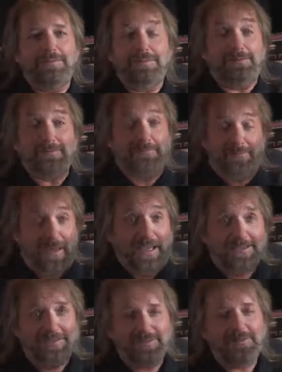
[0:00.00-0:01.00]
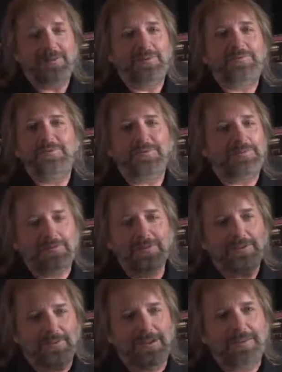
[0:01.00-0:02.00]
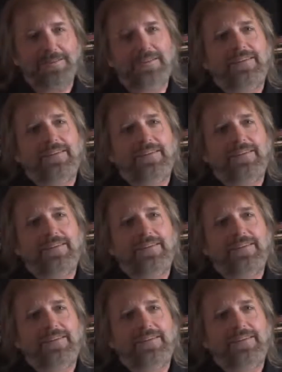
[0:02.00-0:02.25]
these fans, was great.